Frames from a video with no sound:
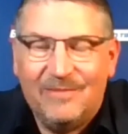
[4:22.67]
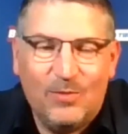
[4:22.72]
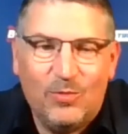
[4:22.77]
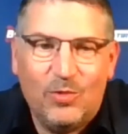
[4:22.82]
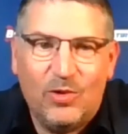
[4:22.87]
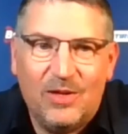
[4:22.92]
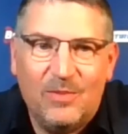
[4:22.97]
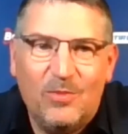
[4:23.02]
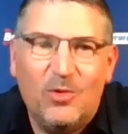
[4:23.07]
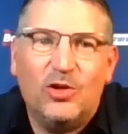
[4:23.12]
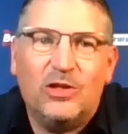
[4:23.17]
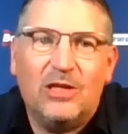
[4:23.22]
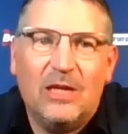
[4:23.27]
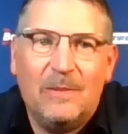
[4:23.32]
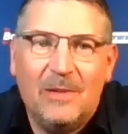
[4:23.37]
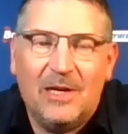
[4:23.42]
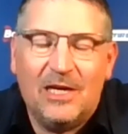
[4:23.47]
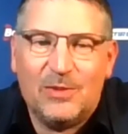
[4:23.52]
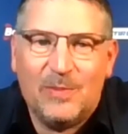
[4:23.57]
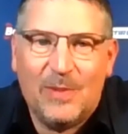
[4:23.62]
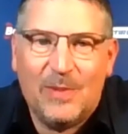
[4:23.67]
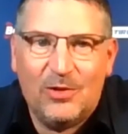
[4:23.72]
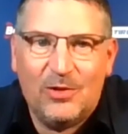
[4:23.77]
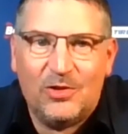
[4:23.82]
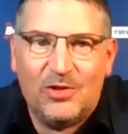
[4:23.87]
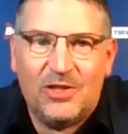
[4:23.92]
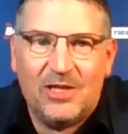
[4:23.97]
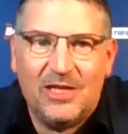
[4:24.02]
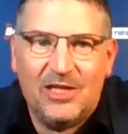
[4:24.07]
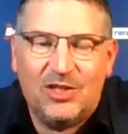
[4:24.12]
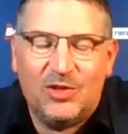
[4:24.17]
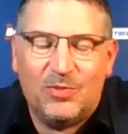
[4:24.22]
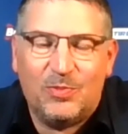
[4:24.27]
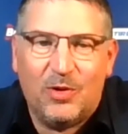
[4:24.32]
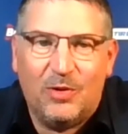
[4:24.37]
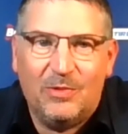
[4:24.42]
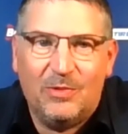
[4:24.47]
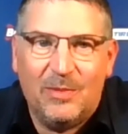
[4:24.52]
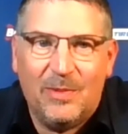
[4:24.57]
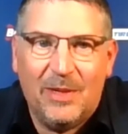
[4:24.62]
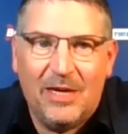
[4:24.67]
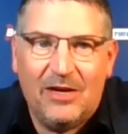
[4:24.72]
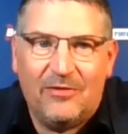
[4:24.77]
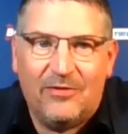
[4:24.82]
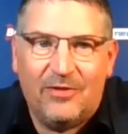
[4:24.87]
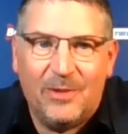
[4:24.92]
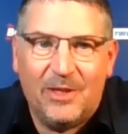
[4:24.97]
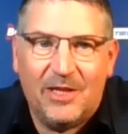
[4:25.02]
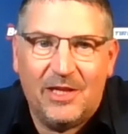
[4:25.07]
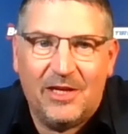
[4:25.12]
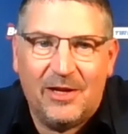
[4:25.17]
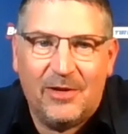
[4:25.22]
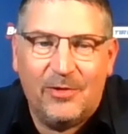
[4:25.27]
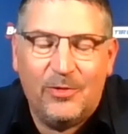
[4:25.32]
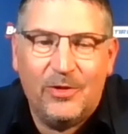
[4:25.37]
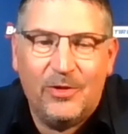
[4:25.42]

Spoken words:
more time that I spend on stage is probably better for me than now.